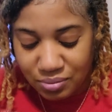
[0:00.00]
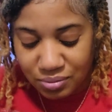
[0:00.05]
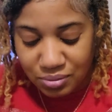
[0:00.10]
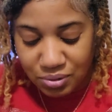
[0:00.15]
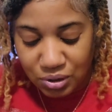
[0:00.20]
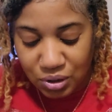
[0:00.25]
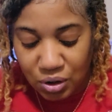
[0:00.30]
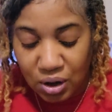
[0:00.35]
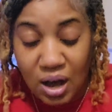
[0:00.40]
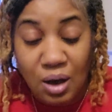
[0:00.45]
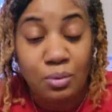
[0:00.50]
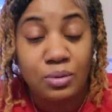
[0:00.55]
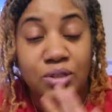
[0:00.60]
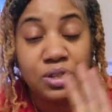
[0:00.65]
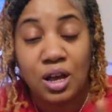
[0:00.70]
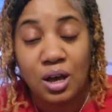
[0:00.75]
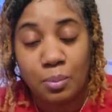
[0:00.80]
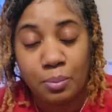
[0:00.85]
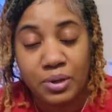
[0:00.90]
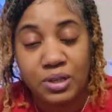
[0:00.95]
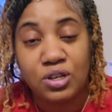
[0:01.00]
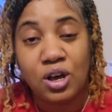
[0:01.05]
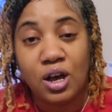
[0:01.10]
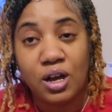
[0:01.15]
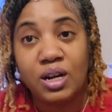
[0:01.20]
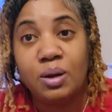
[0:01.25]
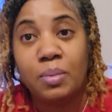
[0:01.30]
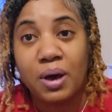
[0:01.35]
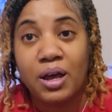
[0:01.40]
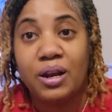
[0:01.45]
you know, I will talk be
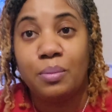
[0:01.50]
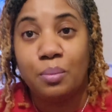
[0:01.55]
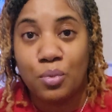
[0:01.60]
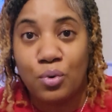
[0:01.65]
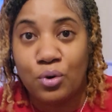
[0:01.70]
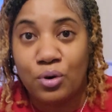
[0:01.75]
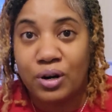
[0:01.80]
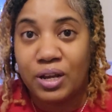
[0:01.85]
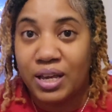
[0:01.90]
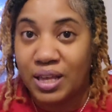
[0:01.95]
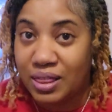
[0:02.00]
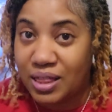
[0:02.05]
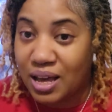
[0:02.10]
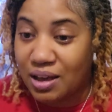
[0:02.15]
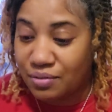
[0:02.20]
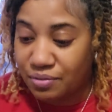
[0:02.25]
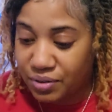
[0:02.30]
talking about it more in that